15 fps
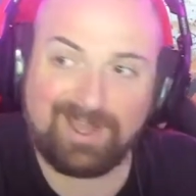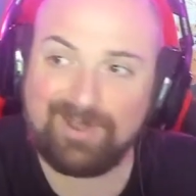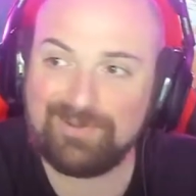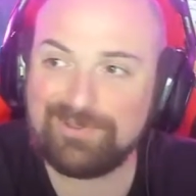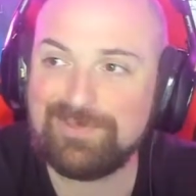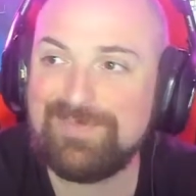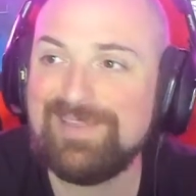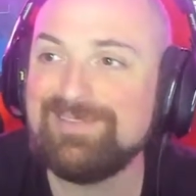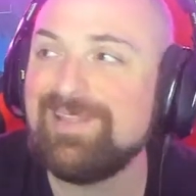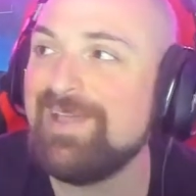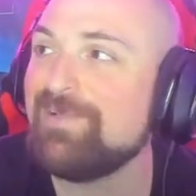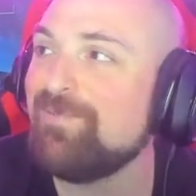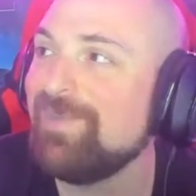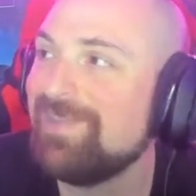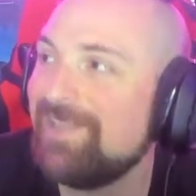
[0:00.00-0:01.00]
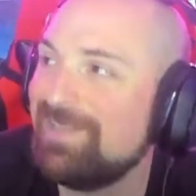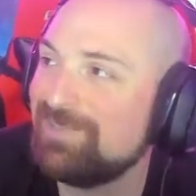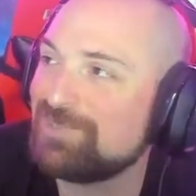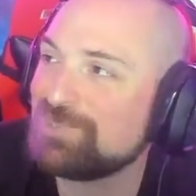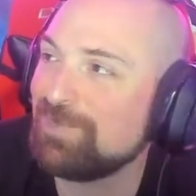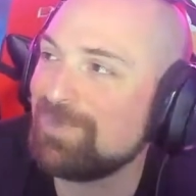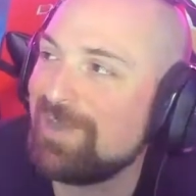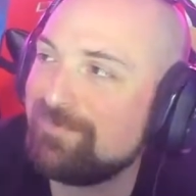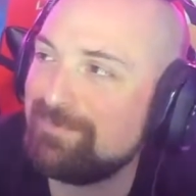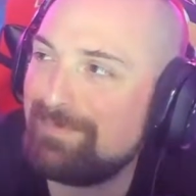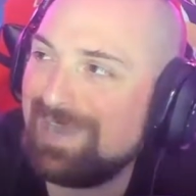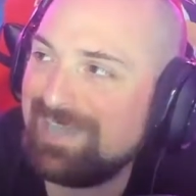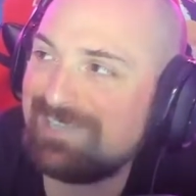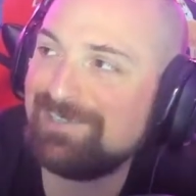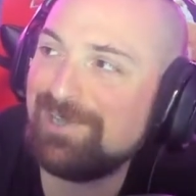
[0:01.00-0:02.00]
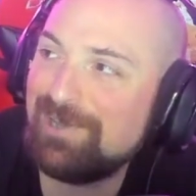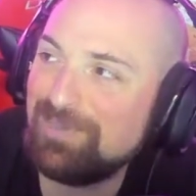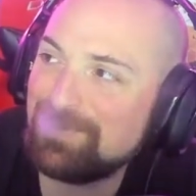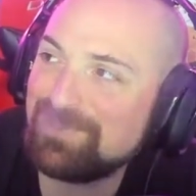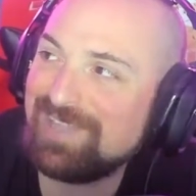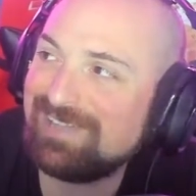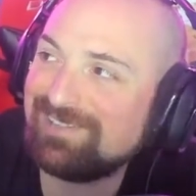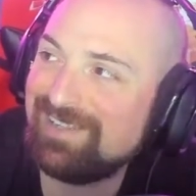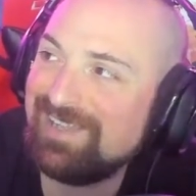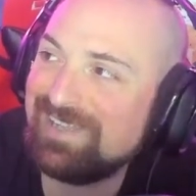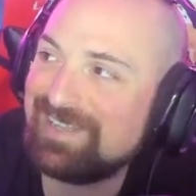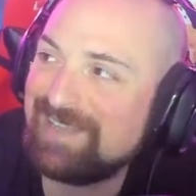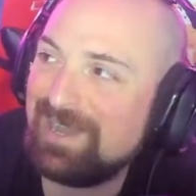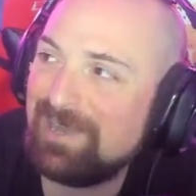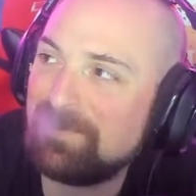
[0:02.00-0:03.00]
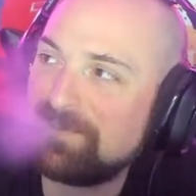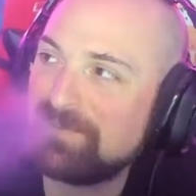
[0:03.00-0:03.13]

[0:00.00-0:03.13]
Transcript: Oh, you mean like when he showed off Milo, that like